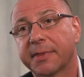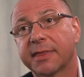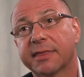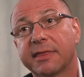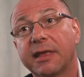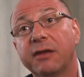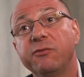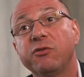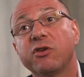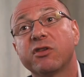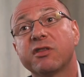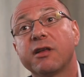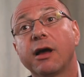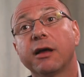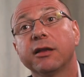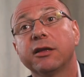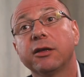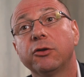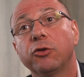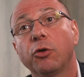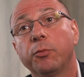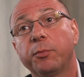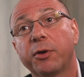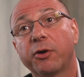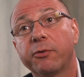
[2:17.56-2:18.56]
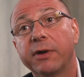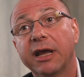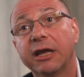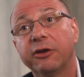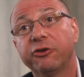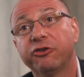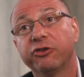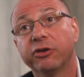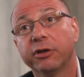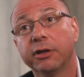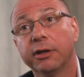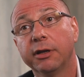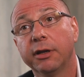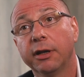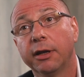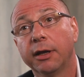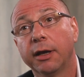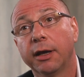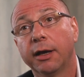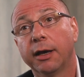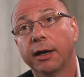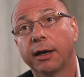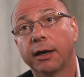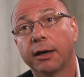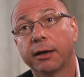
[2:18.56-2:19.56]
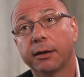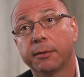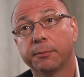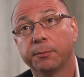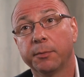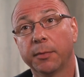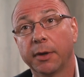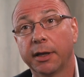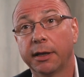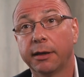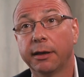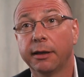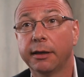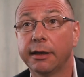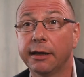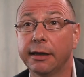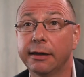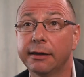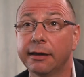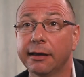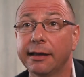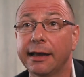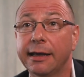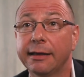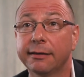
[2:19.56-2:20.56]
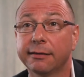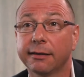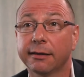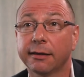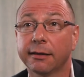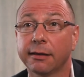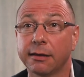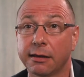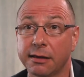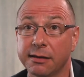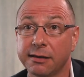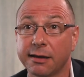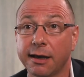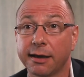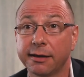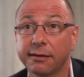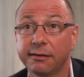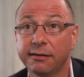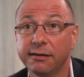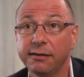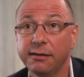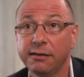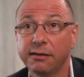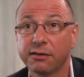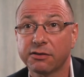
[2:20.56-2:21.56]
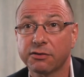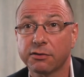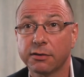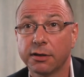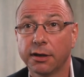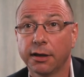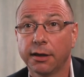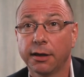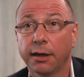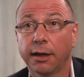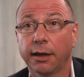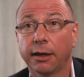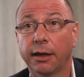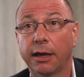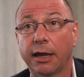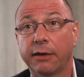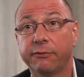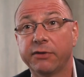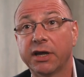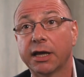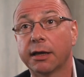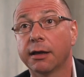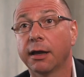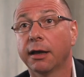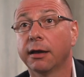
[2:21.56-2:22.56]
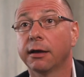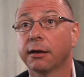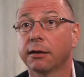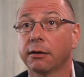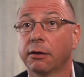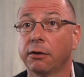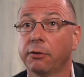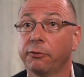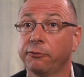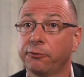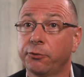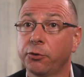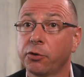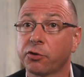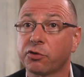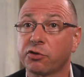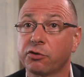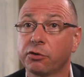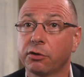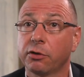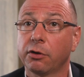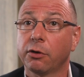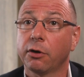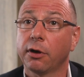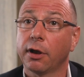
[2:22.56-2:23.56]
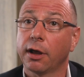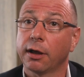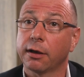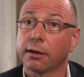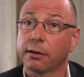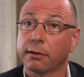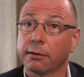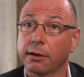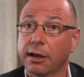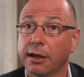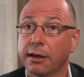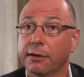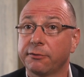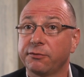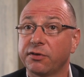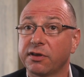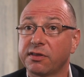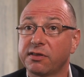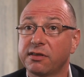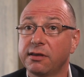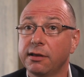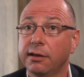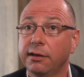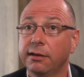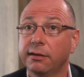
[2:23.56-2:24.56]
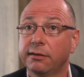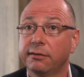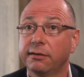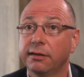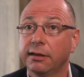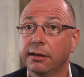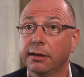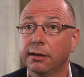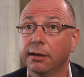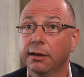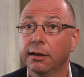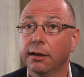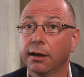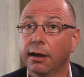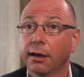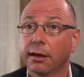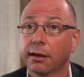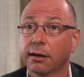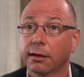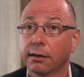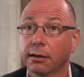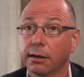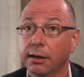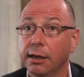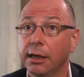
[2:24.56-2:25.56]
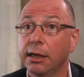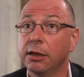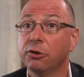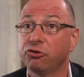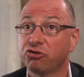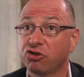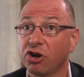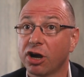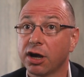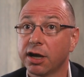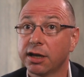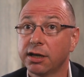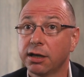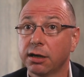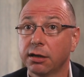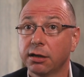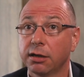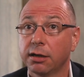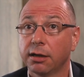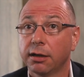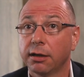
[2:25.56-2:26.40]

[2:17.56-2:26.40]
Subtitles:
then we started operation in the later 90s, having first a facility in China,